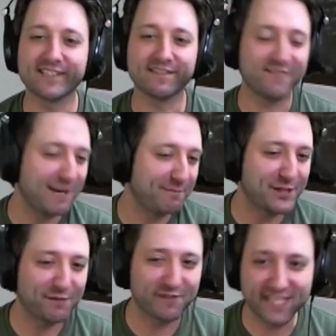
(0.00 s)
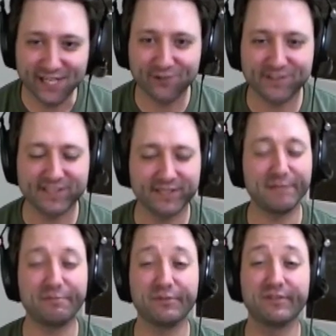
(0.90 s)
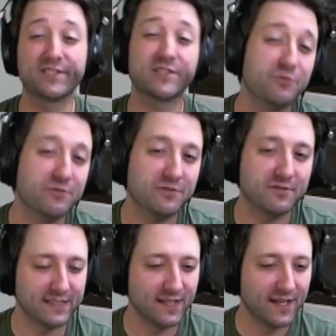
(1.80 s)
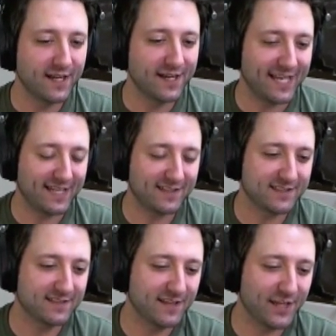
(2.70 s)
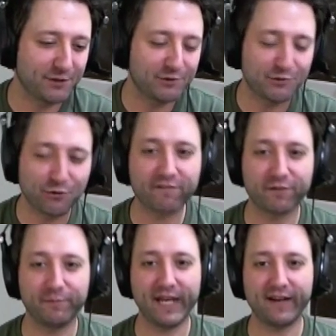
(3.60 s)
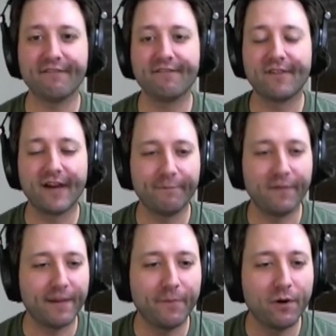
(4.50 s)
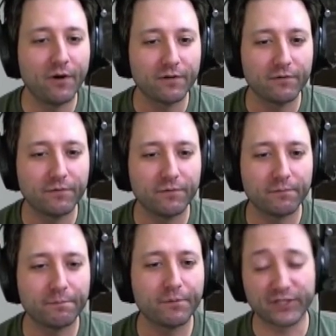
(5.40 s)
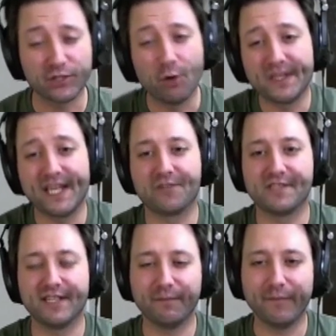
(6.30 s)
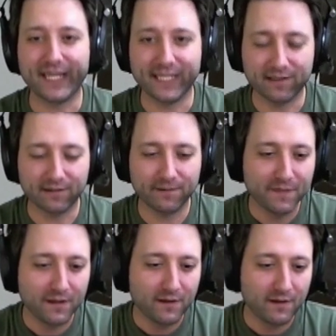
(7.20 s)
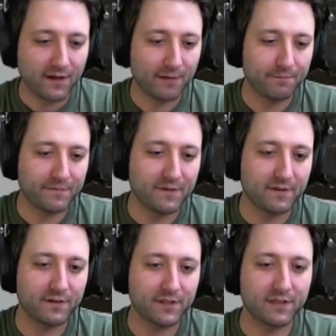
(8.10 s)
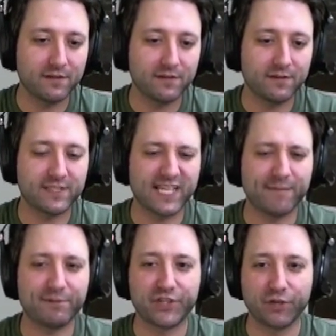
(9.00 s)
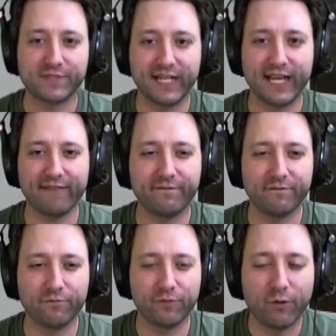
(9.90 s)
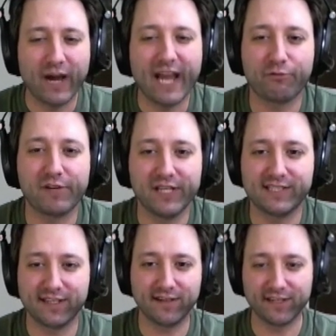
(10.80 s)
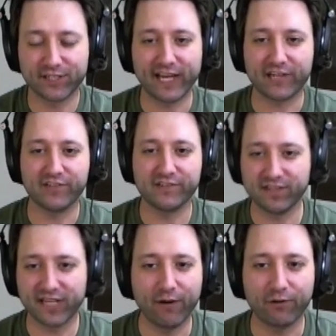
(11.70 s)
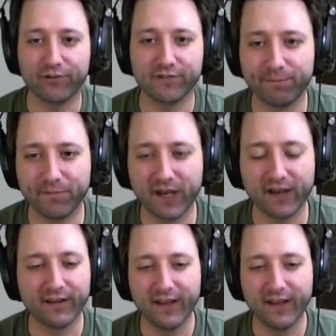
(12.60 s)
and family over the years and the people in school, and you draw from that. And I'm pretty much only interested in making the type of shows that have hyper-realistic interactions and characters. I'm not